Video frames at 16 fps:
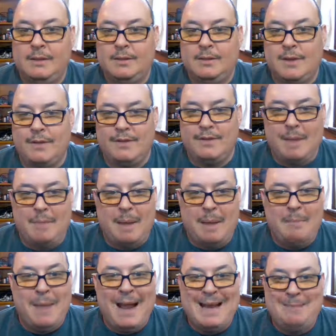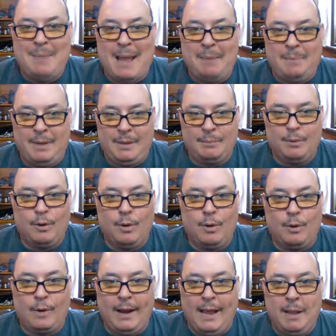So I've got my mind mapping
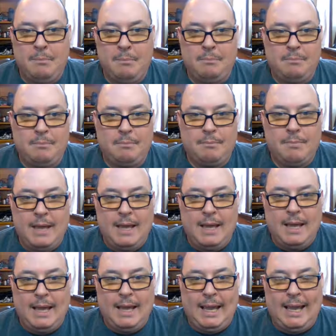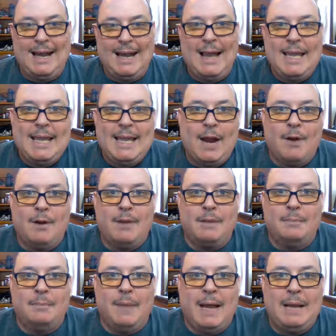program, and I carry
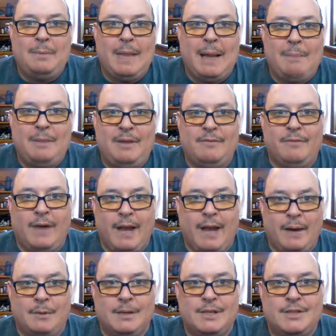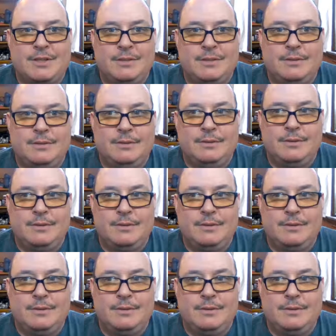the mind mapping virus.